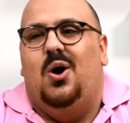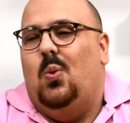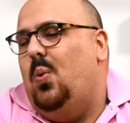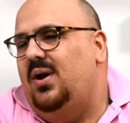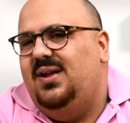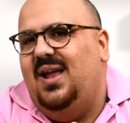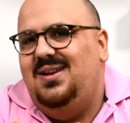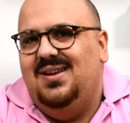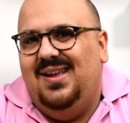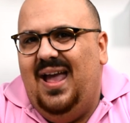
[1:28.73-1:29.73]
What
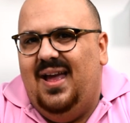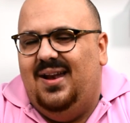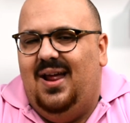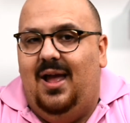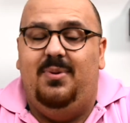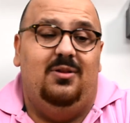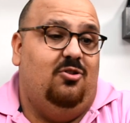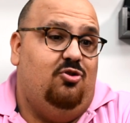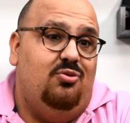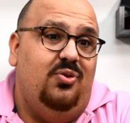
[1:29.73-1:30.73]
can you get? I mean, the
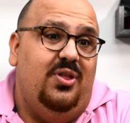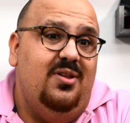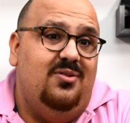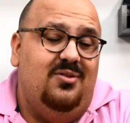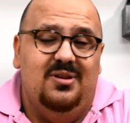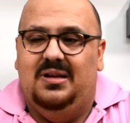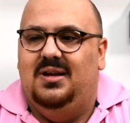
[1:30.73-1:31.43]
truth is,